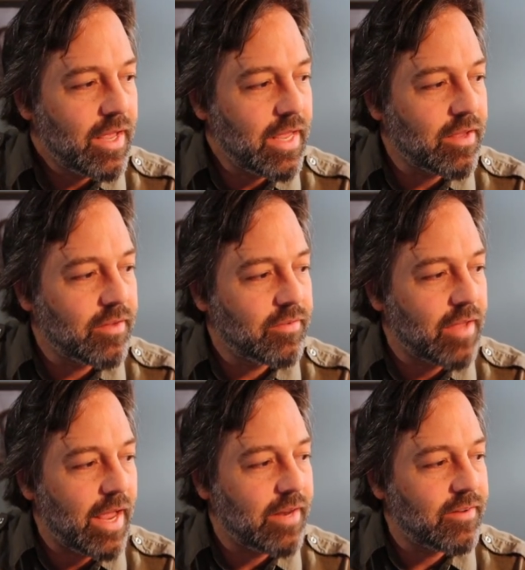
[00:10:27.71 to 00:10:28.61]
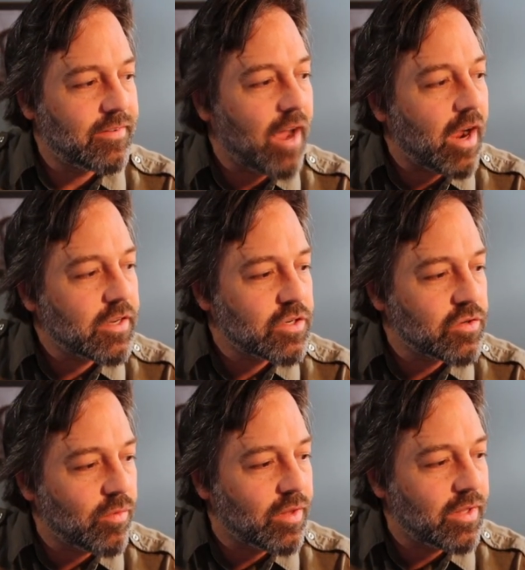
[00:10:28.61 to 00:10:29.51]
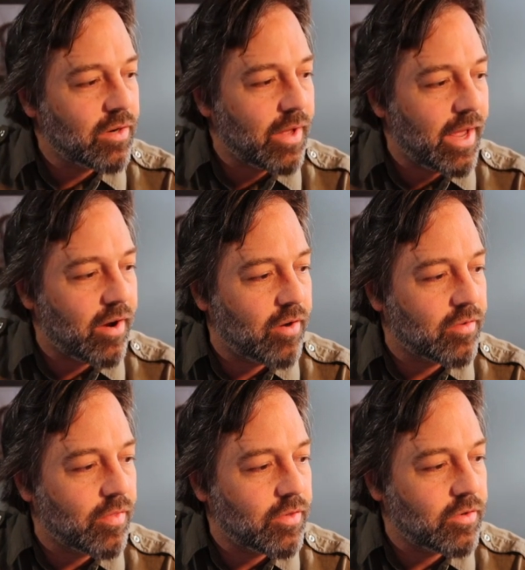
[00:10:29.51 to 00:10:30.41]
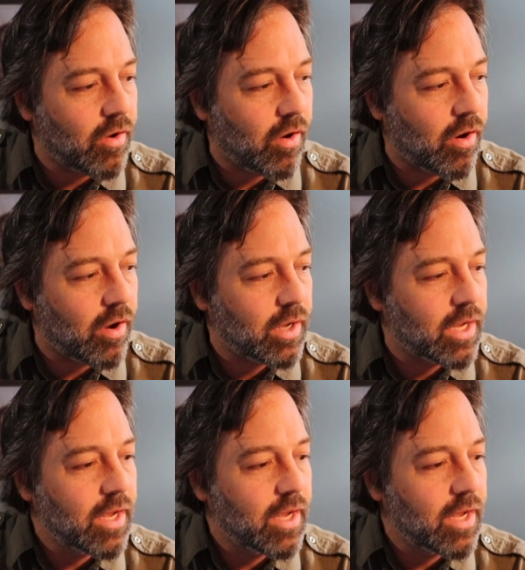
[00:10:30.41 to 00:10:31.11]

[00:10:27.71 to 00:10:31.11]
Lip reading: is a desire to show the little hairs on the dog